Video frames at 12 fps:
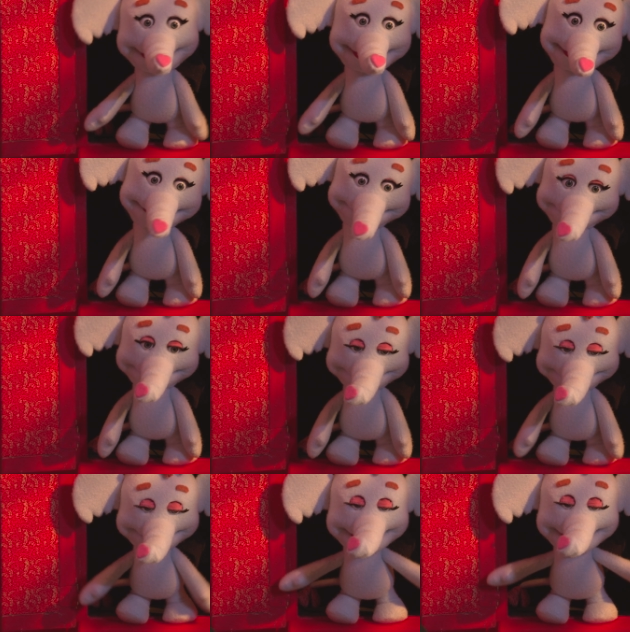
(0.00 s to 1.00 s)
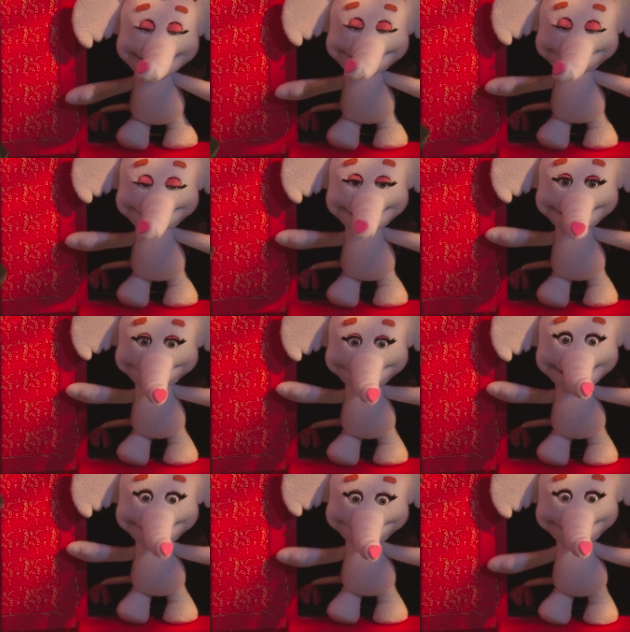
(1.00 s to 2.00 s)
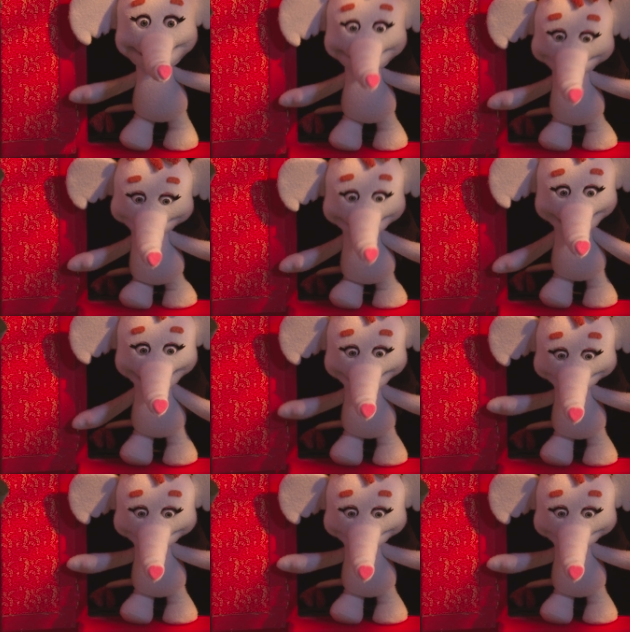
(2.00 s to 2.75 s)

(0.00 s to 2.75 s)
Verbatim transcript: has Wonder Berries, my